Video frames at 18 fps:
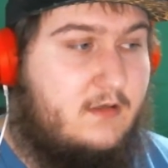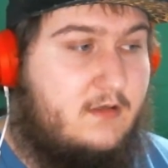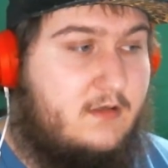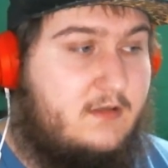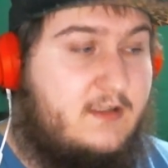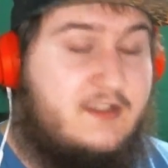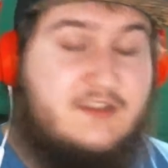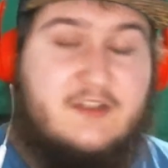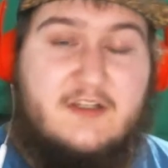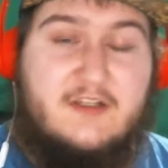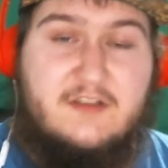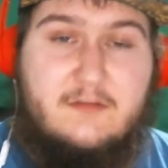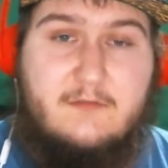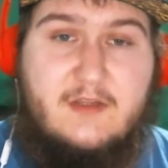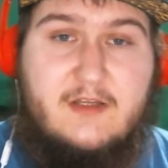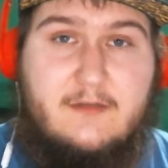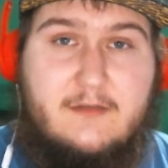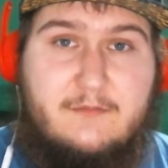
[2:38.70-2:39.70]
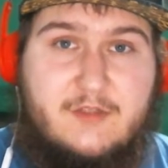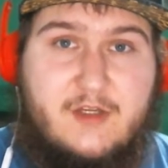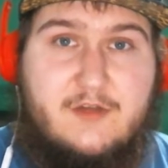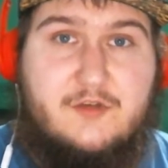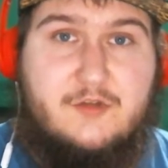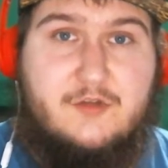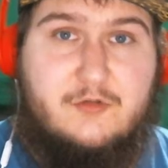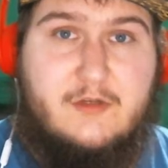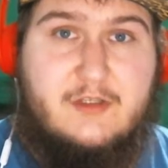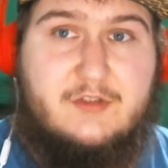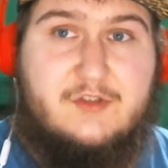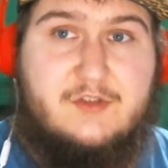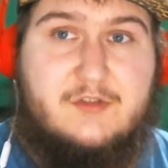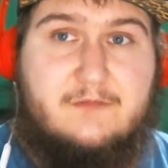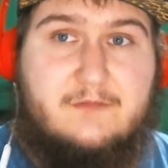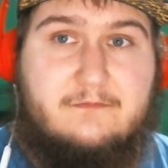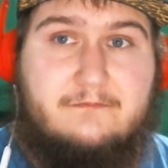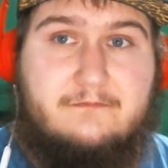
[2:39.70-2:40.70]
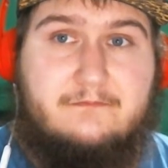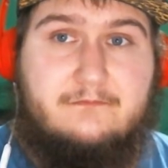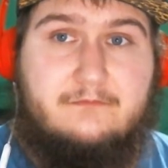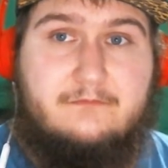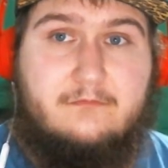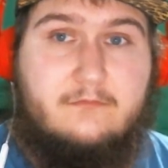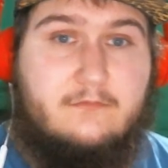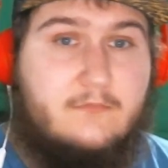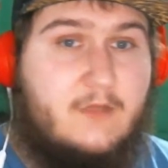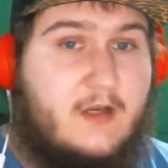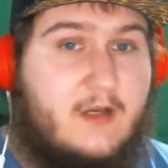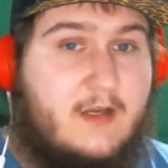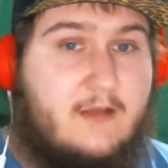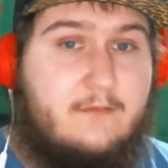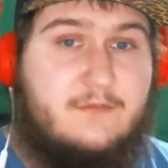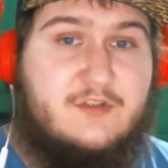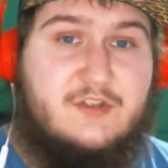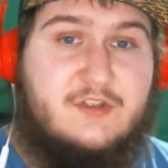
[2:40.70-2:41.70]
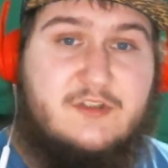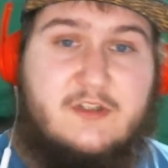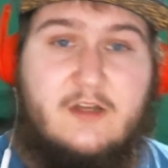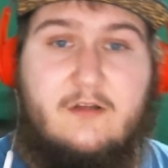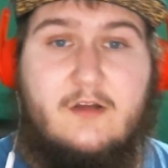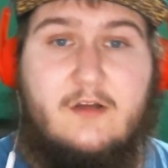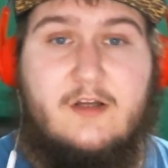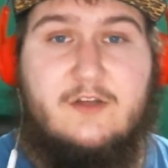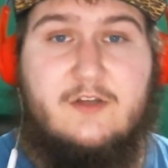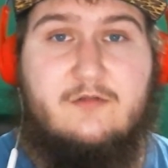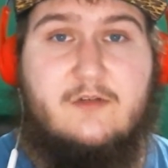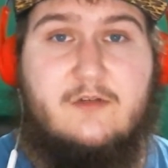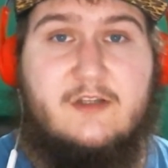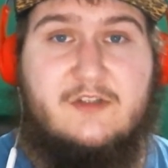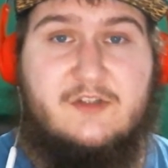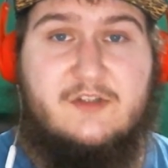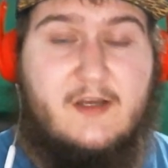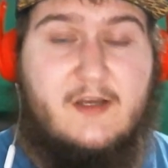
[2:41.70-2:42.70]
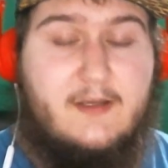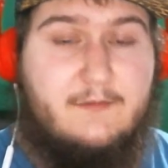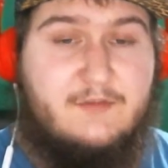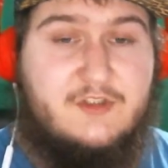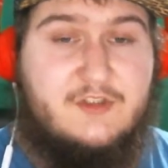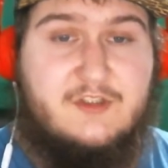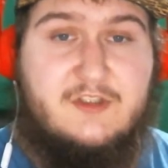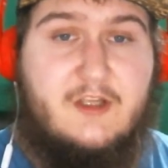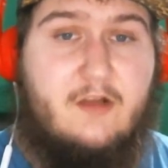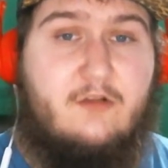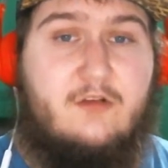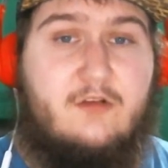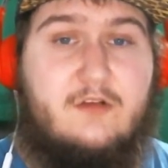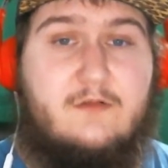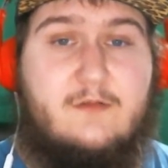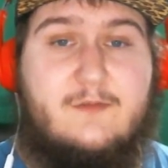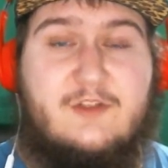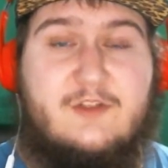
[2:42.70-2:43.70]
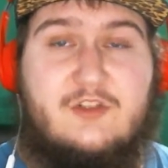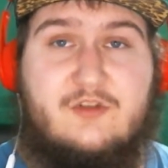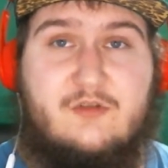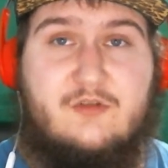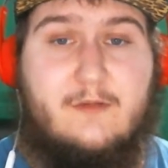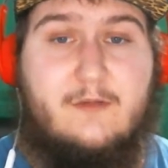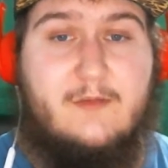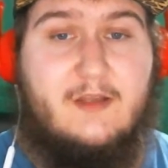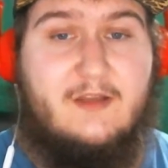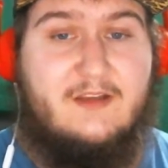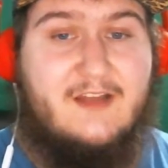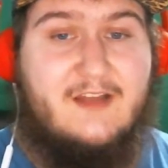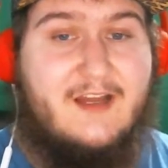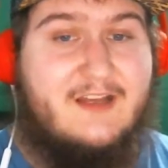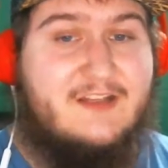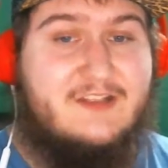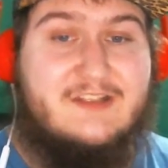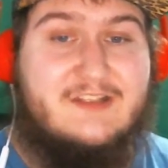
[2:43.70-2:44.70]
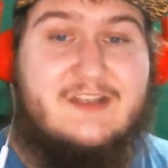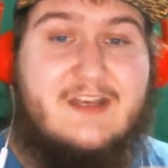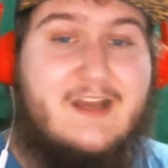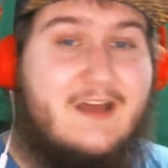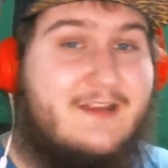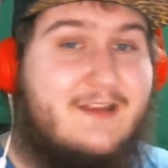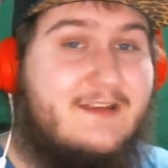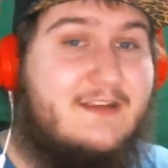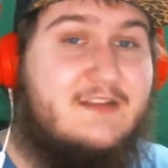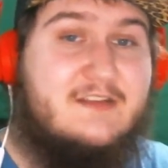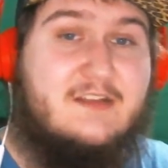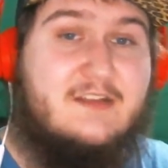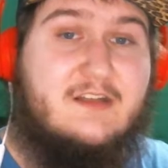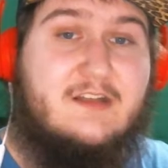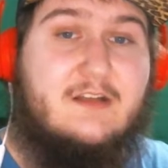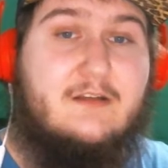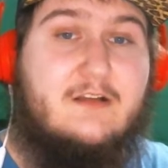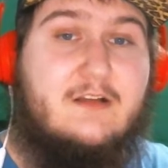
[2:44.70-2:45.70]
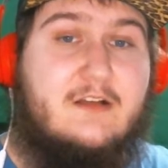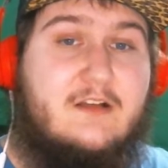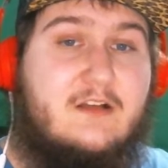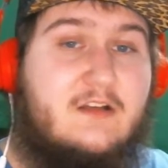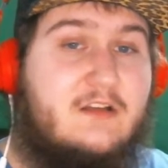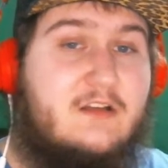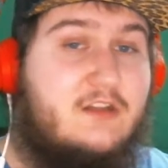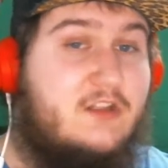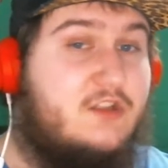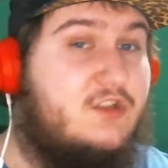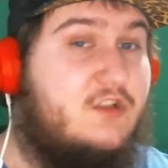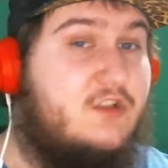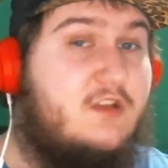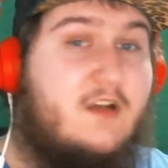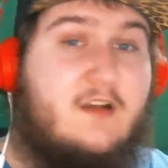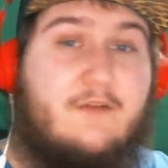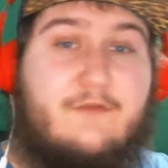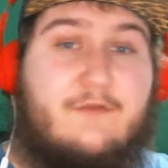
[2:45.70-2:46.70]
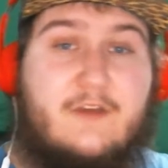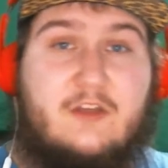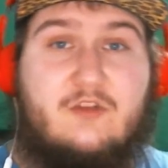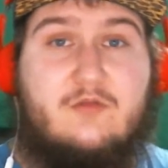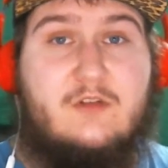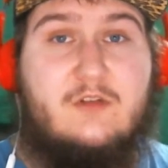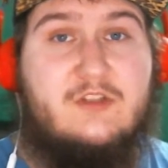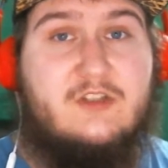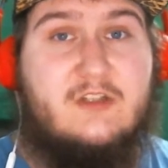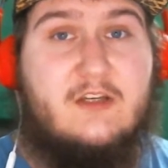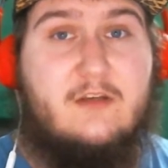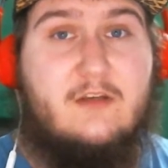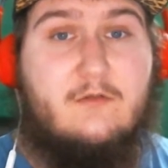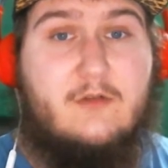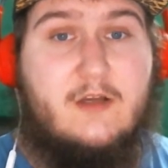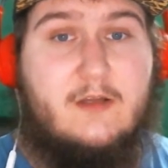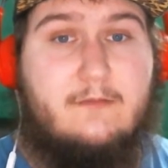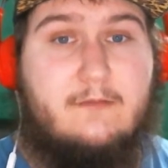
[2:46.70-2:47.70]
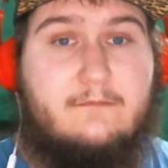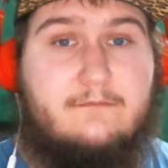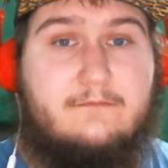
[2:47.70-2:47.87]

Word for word: This doesn't mean I'm done Twitch. I am still on Twitch. I am still going to be streaming. That is nothing is going to this should not affect Twitch in any way.